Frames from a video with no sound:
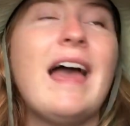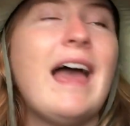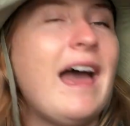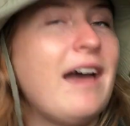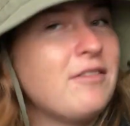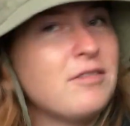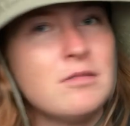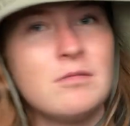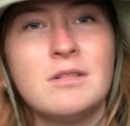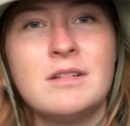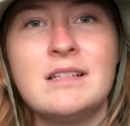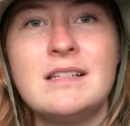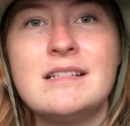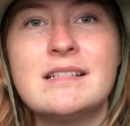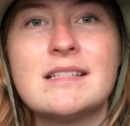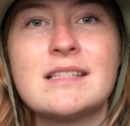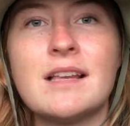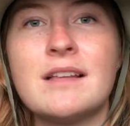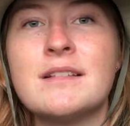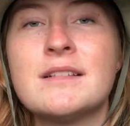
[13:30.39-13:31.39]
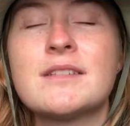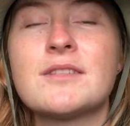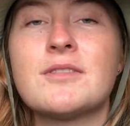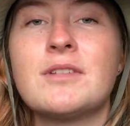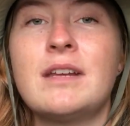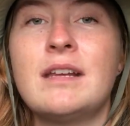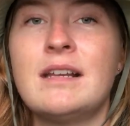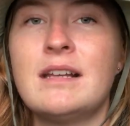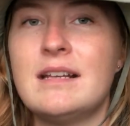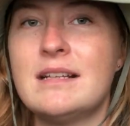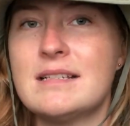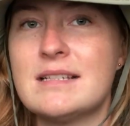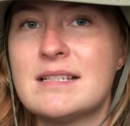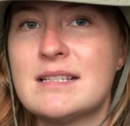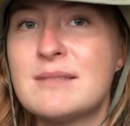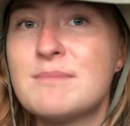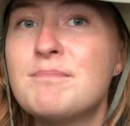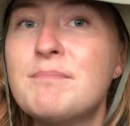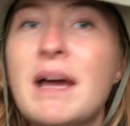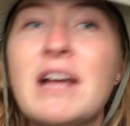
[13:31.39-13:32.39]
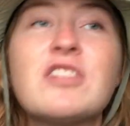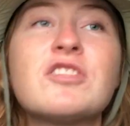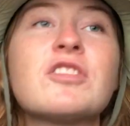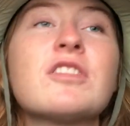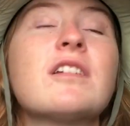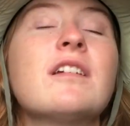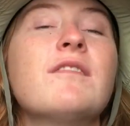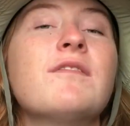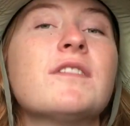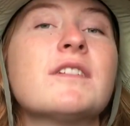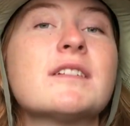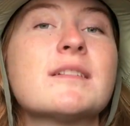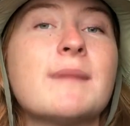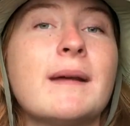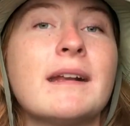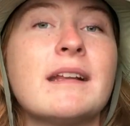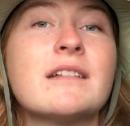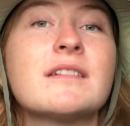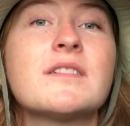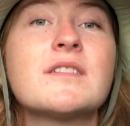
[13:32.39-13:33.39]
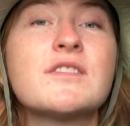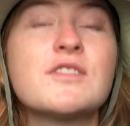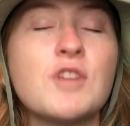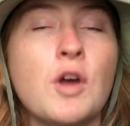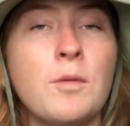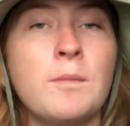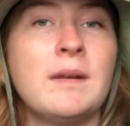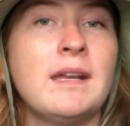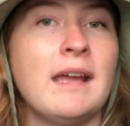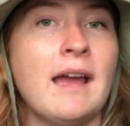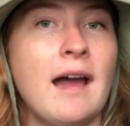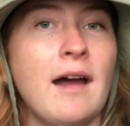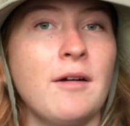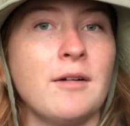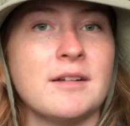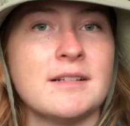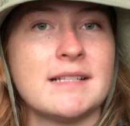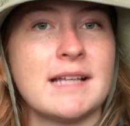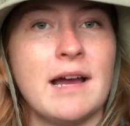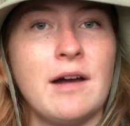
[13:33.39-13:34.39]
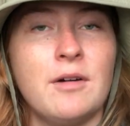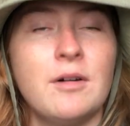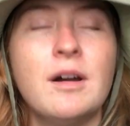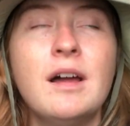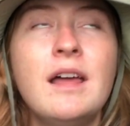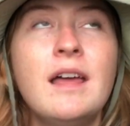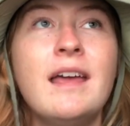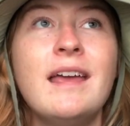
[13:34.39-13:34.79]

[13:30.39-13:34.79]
Everyone needs sunscreen, especially if you're spending so many hours out